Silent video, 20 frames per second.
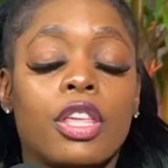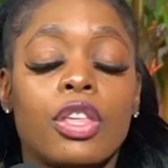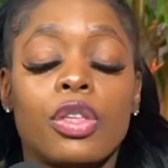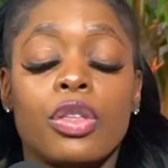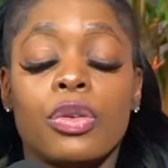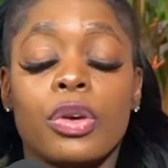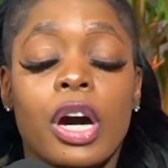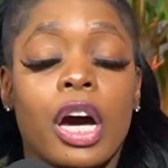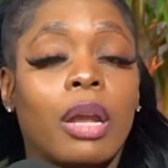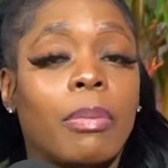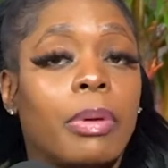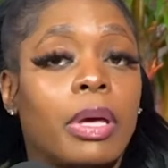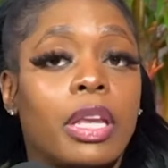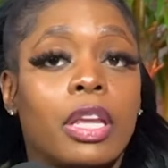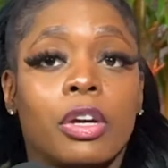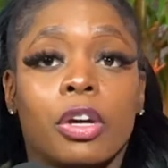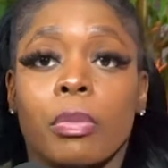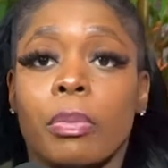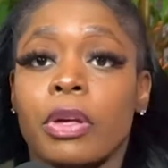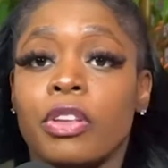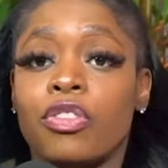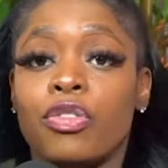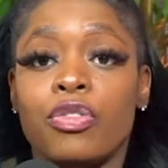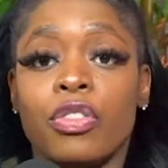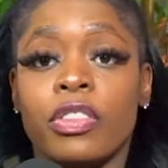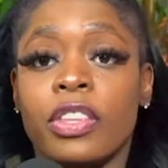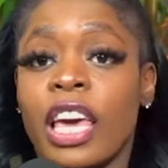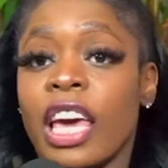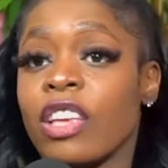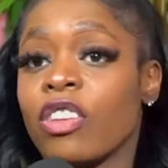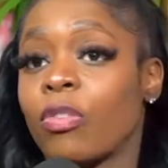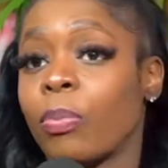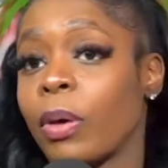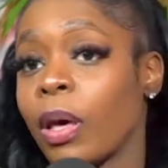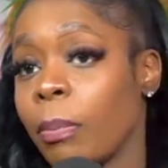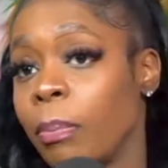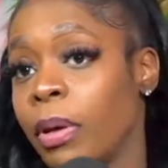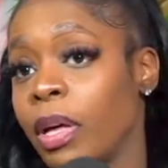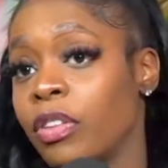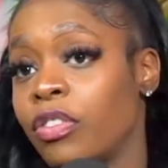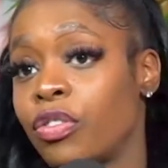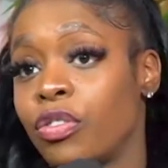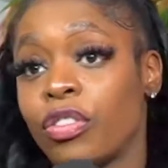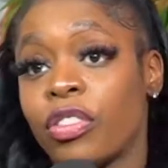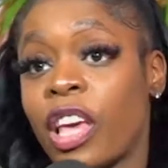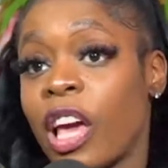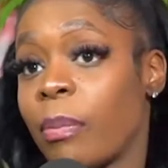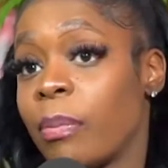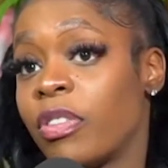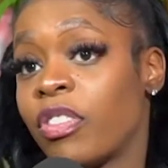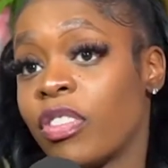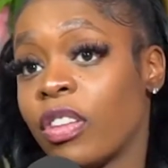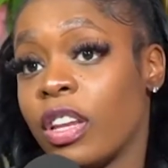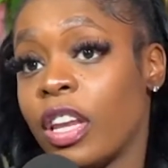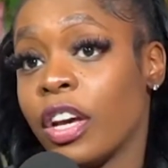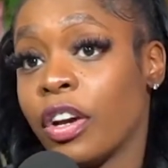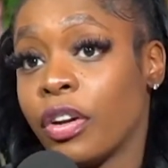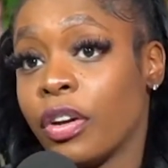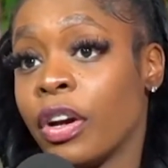you gotta be a nigger bitch. You just can't just be a bitch. You just can't be just a nigger.